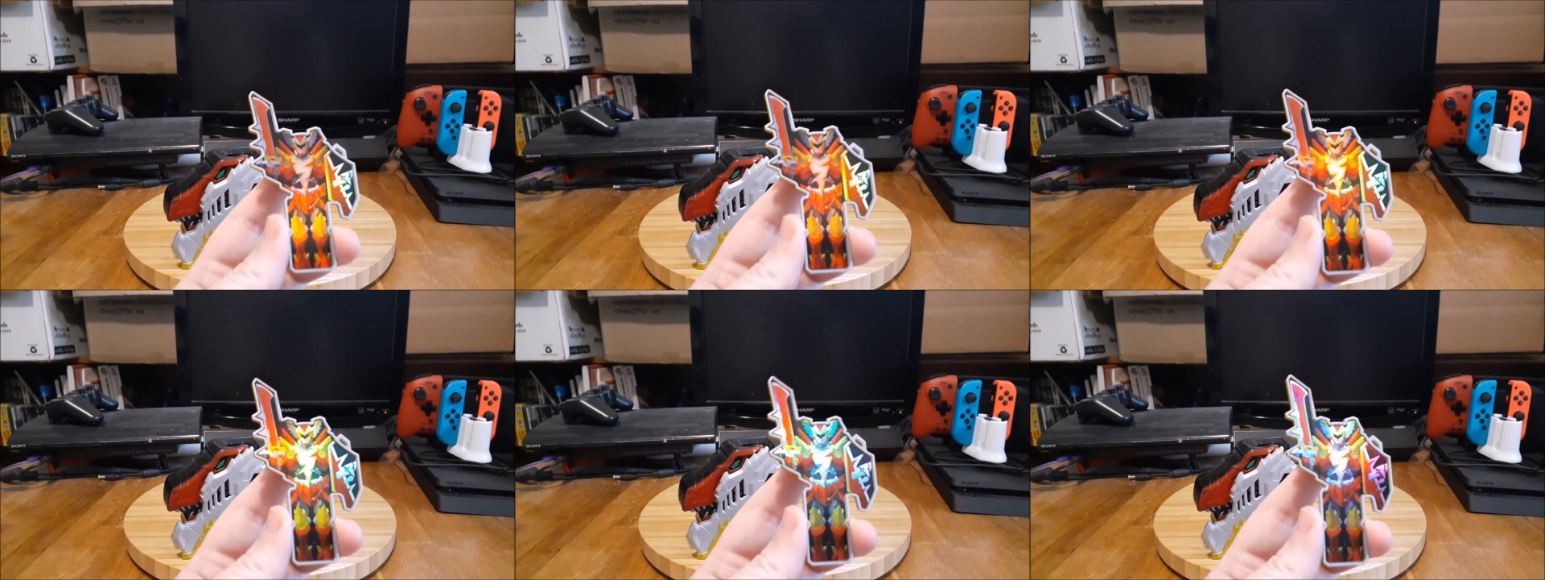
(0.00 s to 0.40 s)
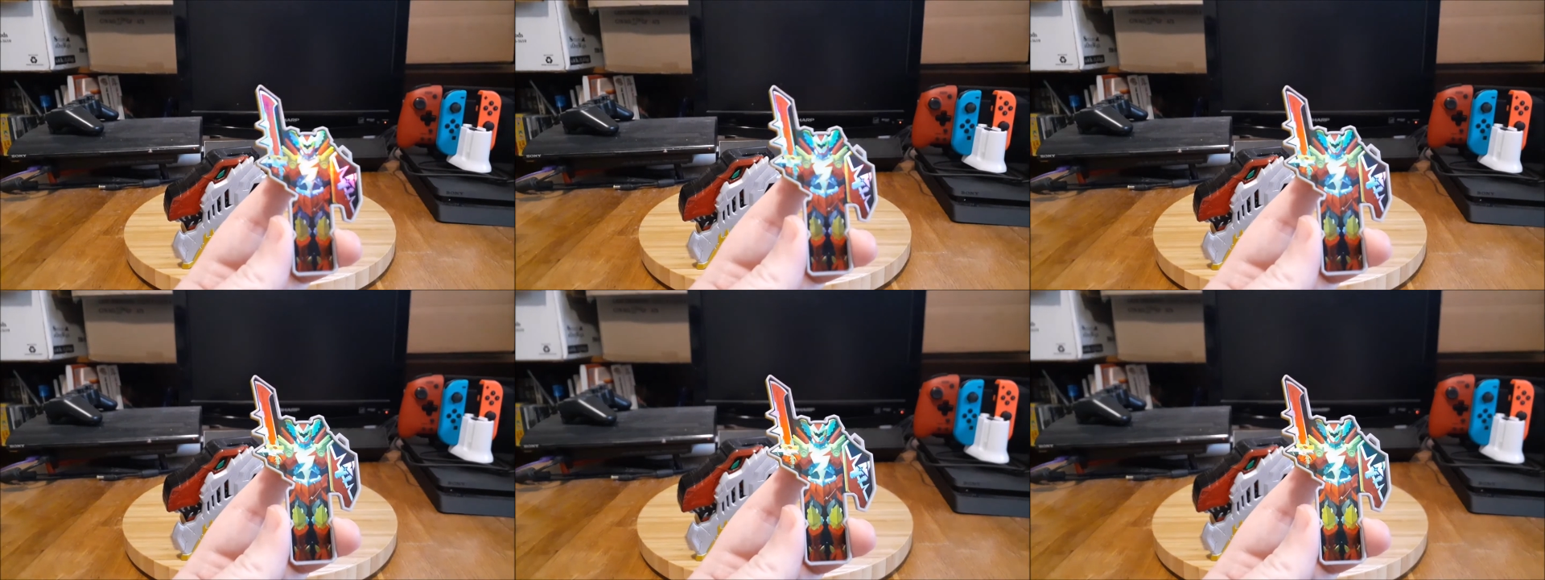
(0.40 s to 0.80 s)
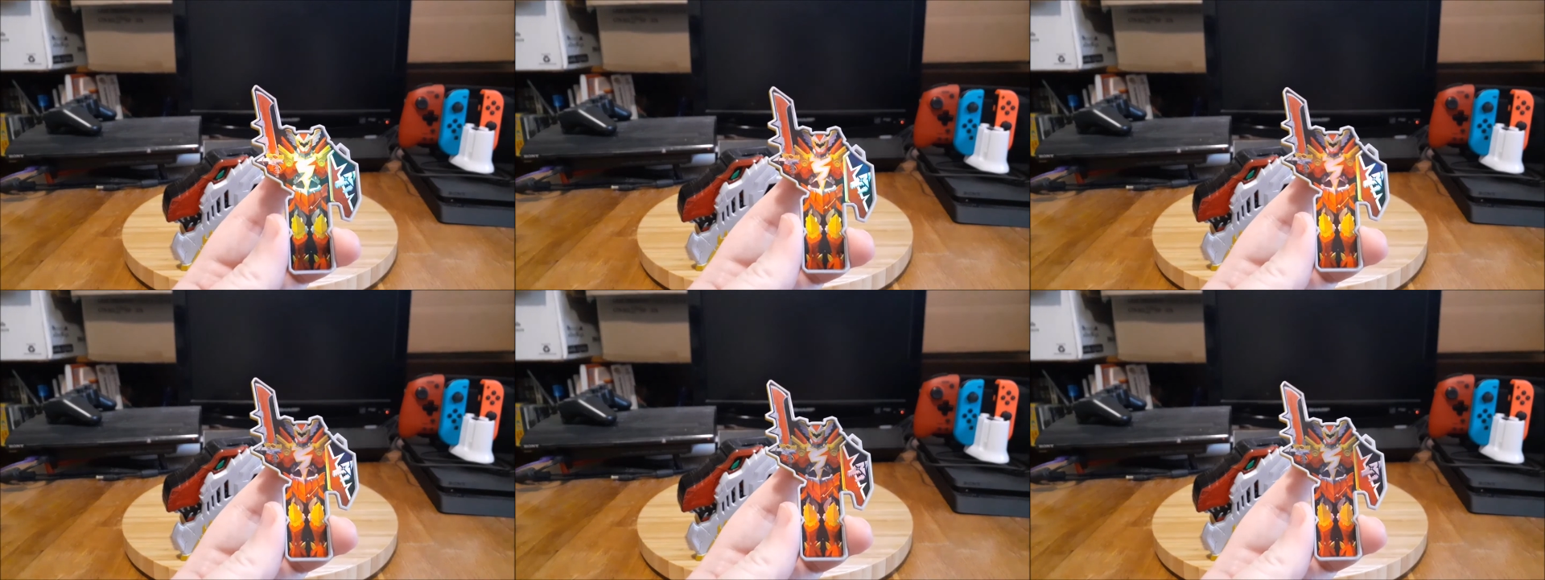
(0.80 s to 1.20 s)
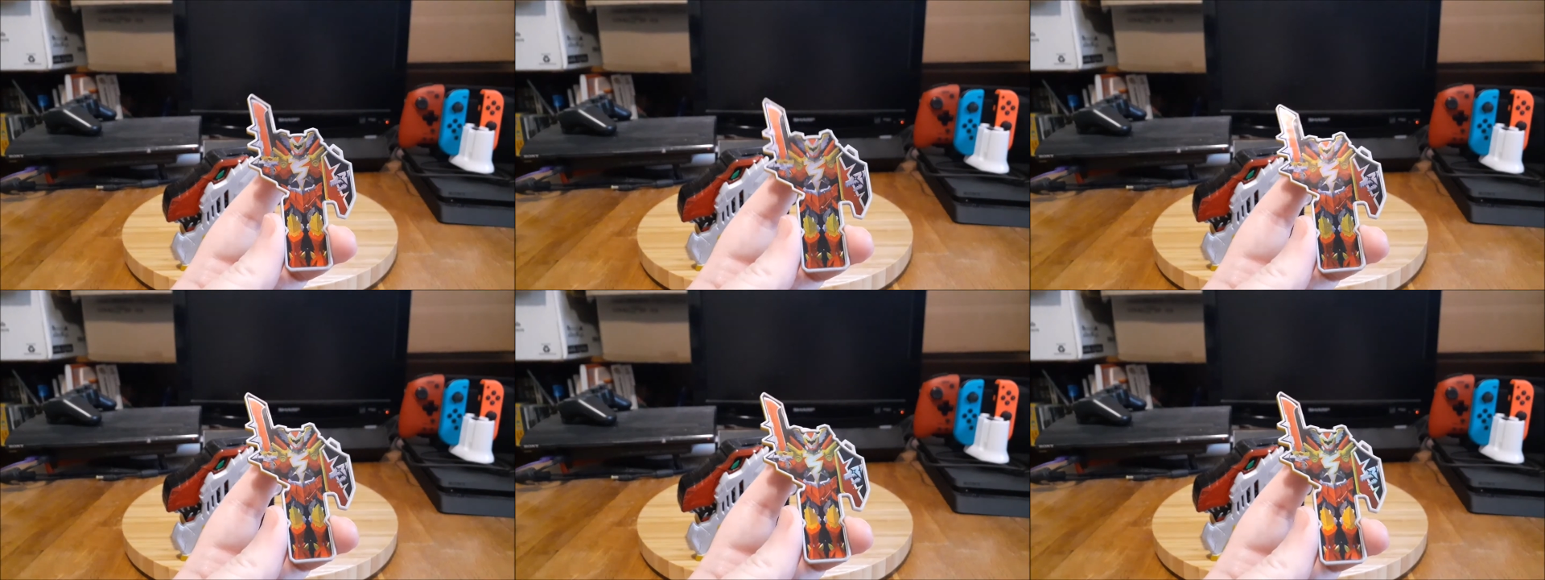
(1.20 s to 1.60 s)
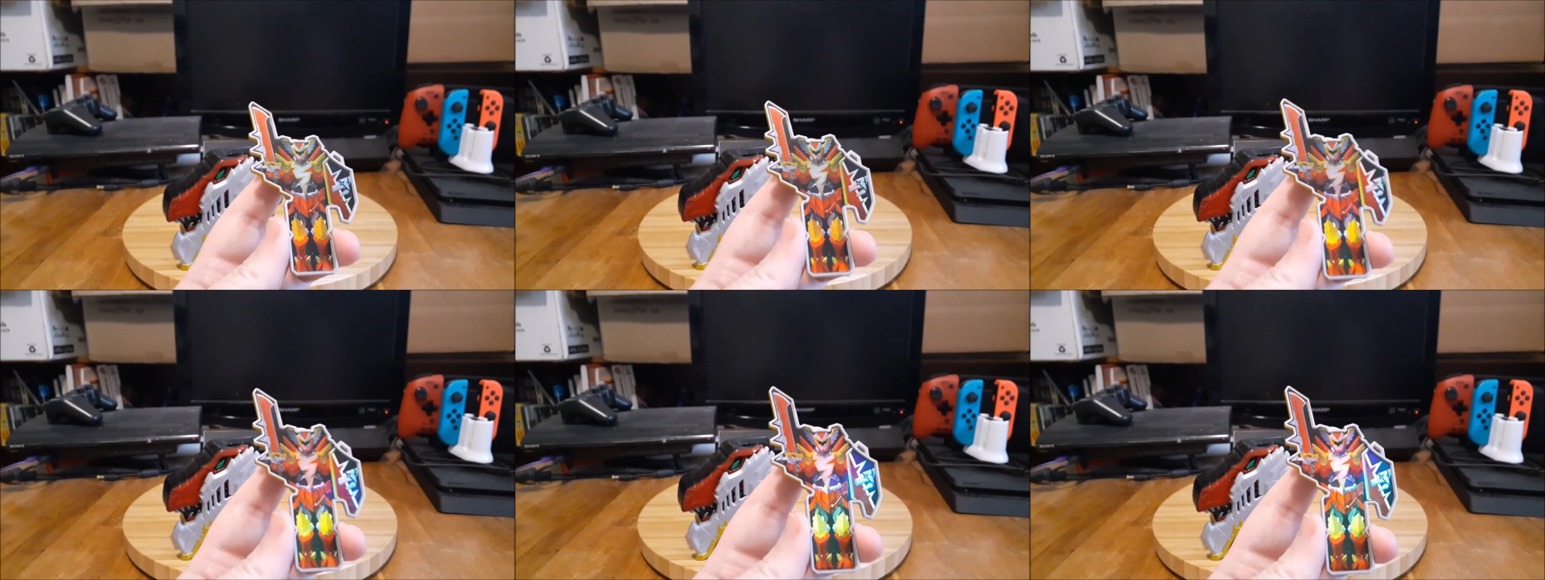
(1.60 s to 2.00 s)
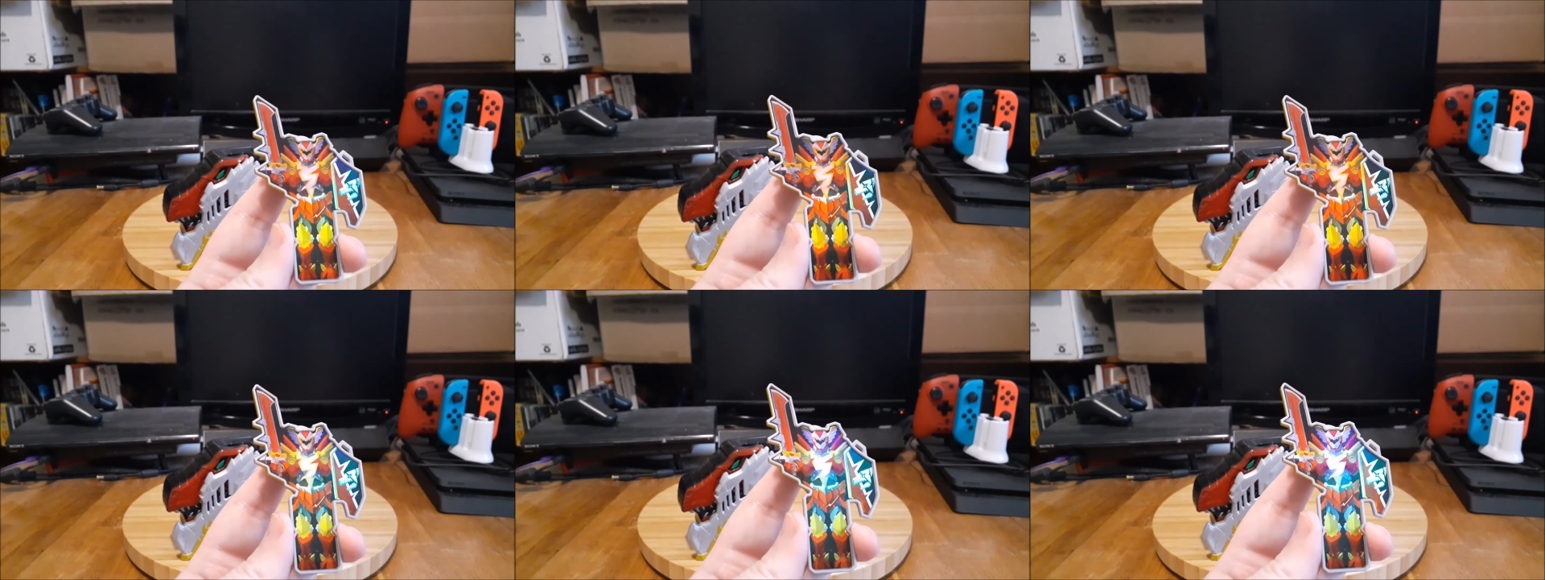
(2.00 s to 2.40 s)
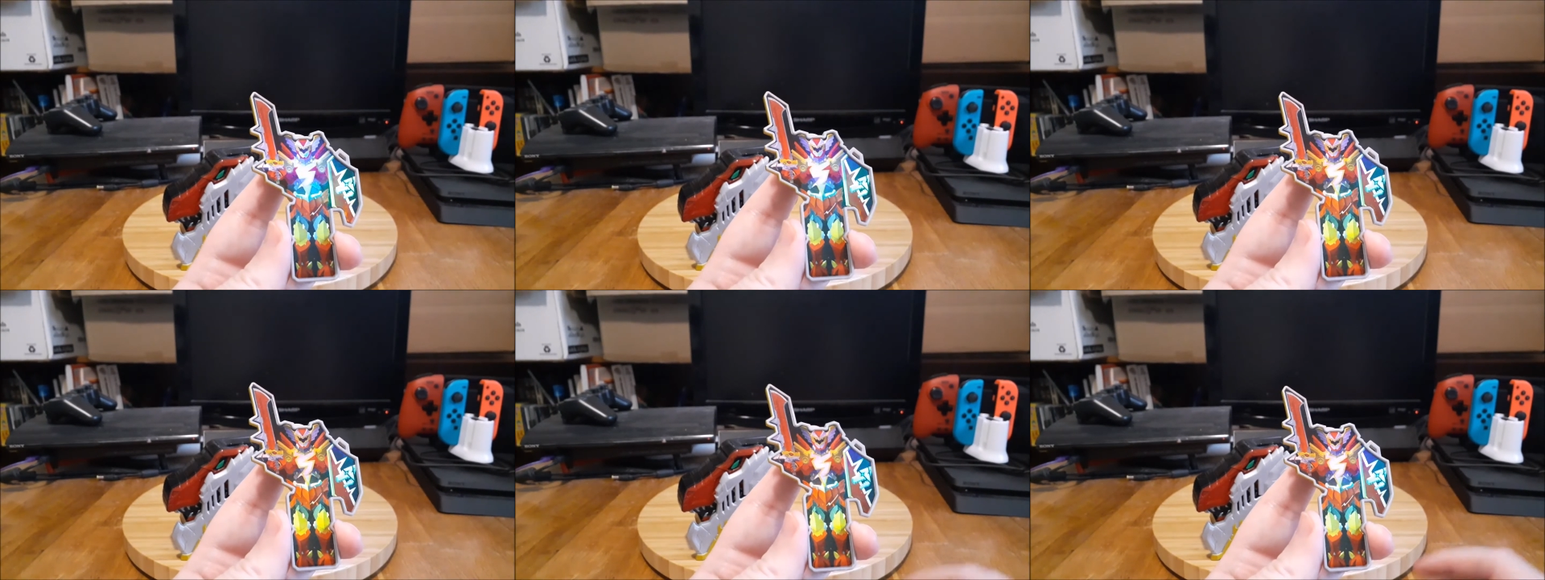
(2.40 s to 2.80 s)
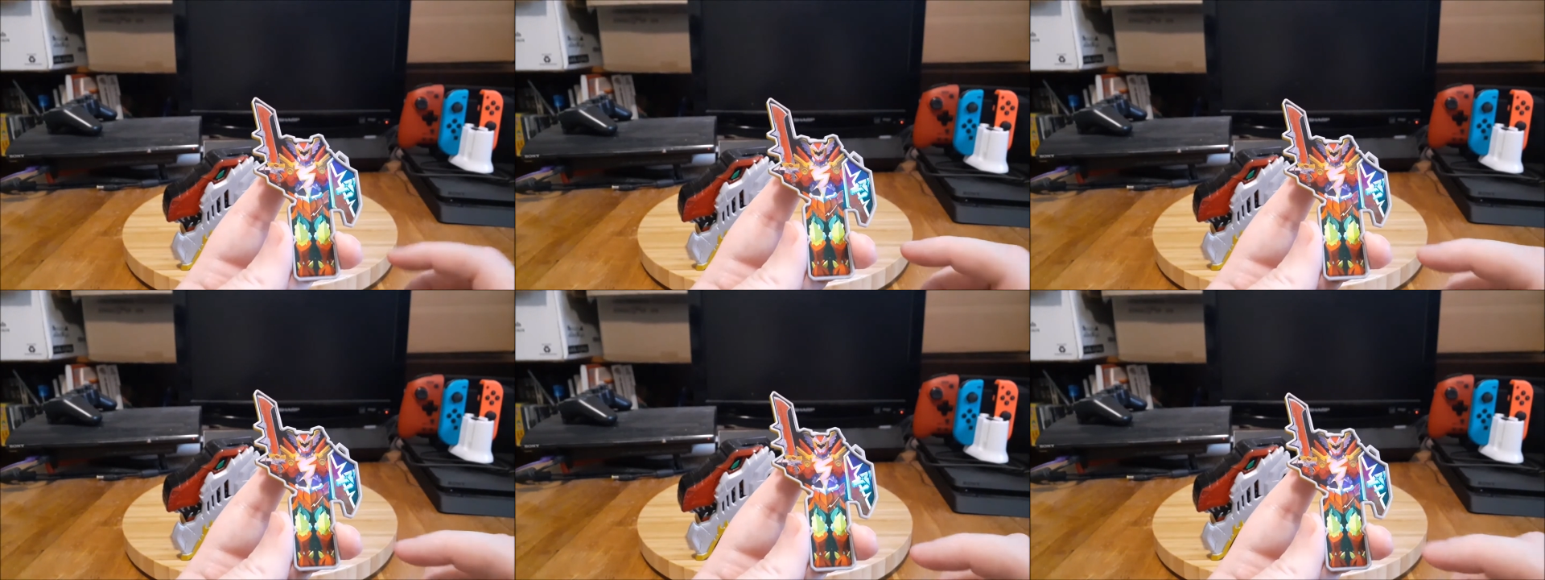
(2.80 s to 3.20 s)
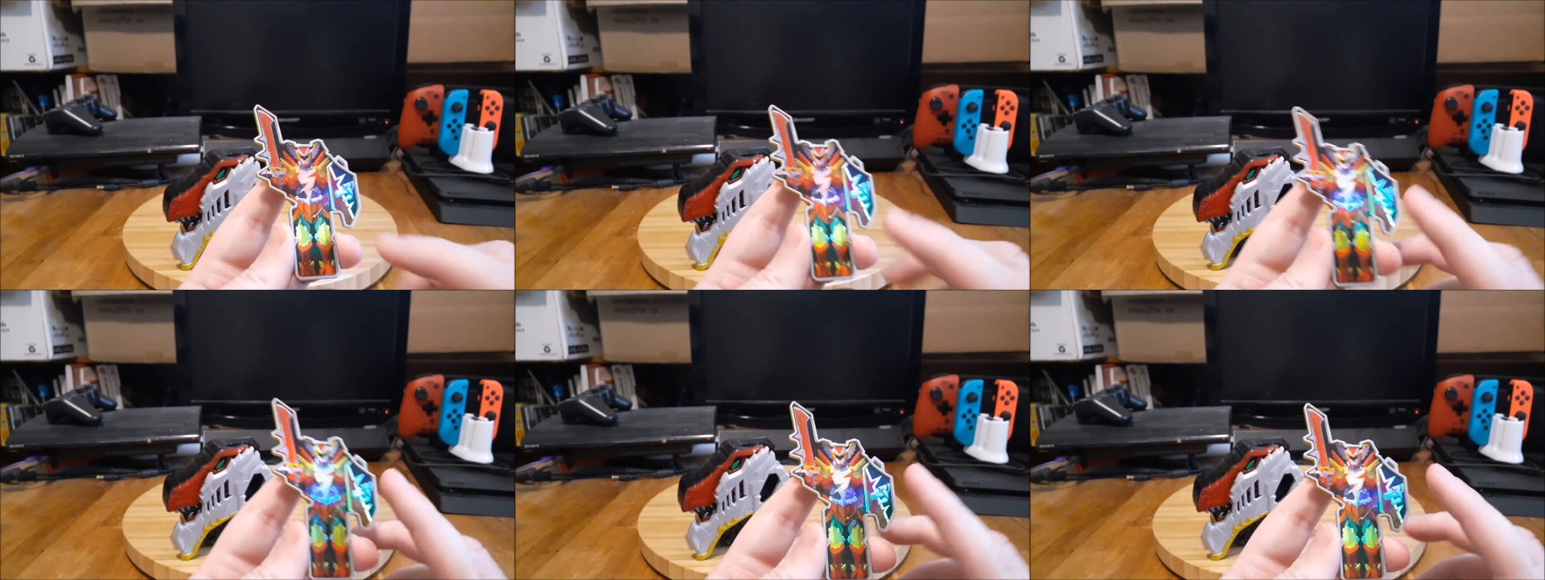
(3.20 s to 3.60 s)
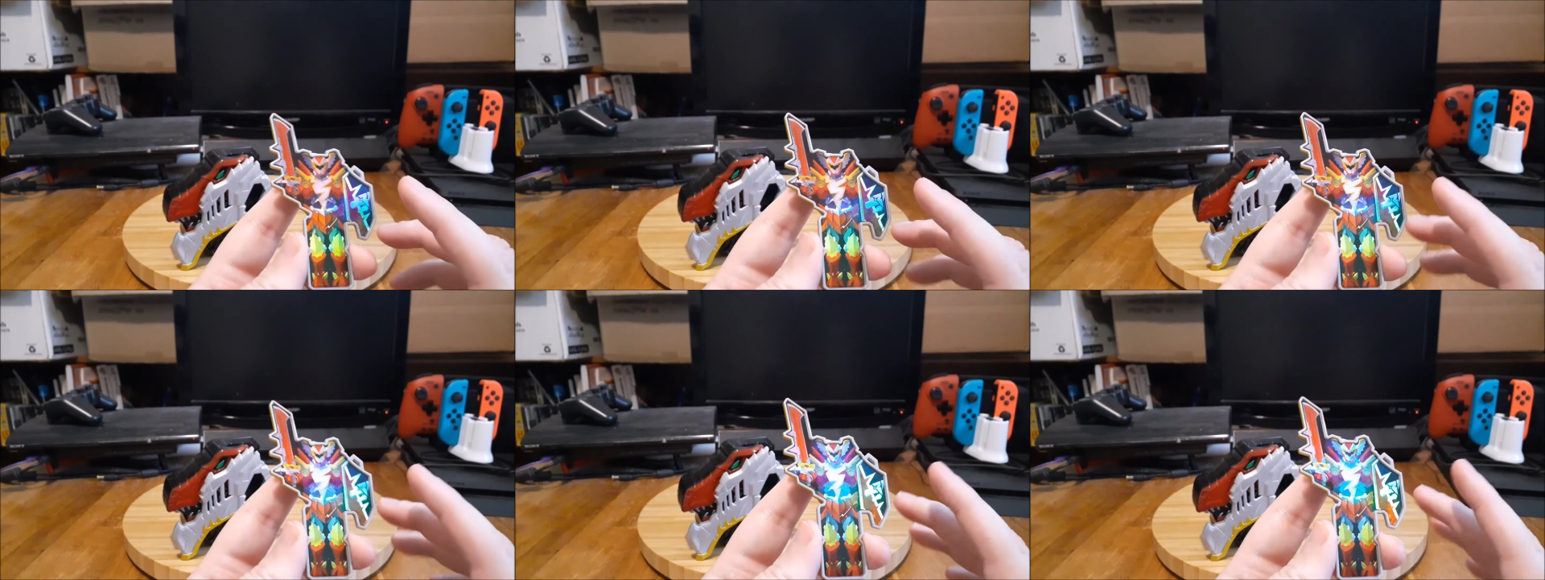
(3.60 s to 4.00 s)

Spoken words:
No face is visible, so there are no lips to read.